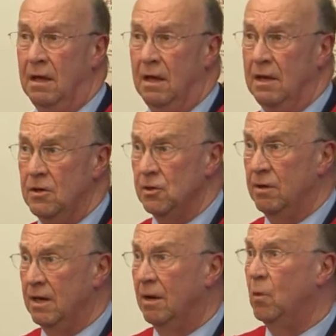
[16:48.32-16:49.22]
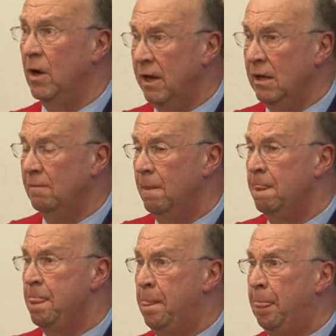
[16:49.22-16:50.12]
in a joined up way,
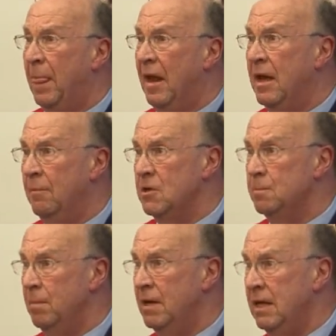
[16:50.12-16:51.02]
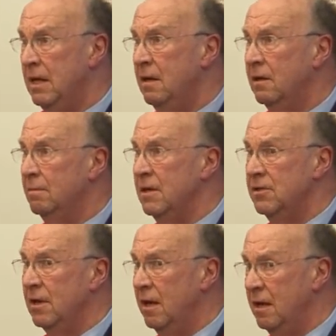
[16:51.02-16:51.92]
and how much money can be
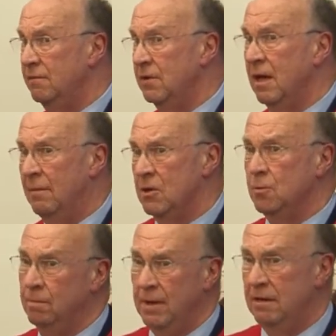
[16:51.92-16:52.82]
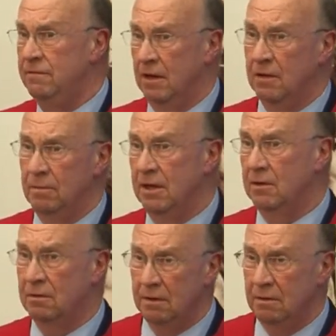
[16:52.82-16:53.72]
saved and how much more benefit can be
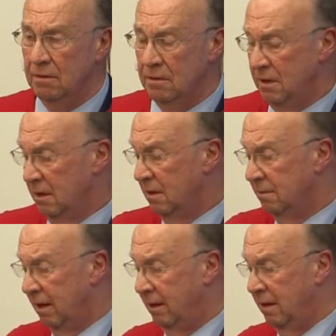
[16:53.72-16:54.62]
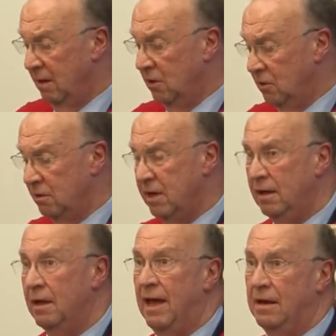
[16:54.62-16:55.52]
accrued by
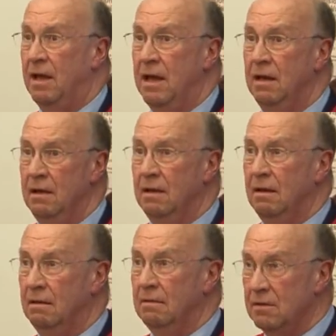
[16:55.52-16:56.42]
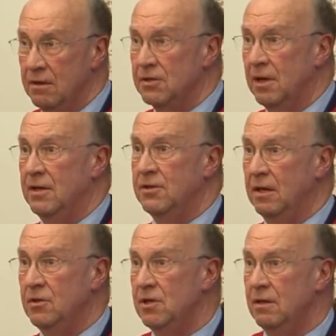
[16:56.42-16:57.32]
looking at in this case, a
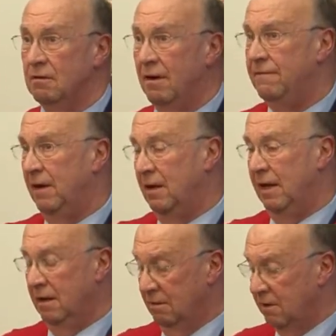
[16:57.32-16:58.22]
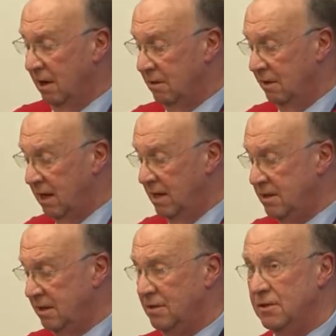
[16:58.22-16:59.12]
geographically
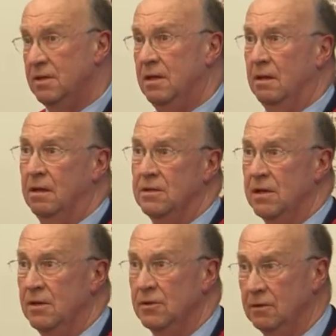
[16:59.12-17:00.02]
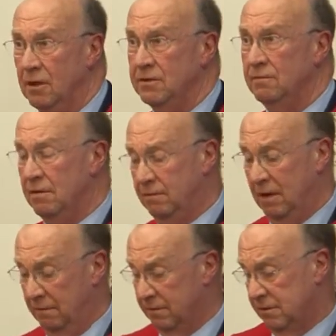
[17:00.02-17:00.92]
co-located entity that contains a lot of different
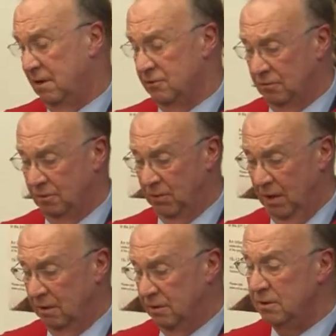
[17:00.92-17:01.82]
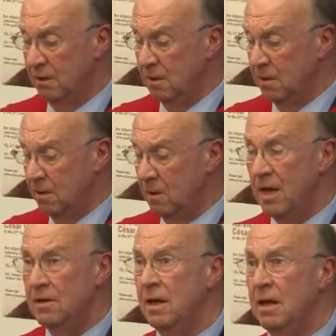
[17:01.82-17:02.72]
infrastructural components
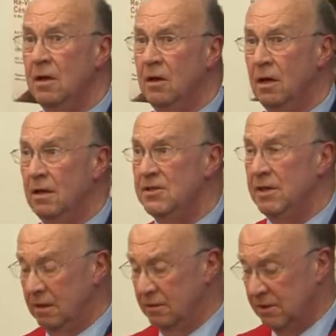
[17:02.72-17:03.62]
in a holistic and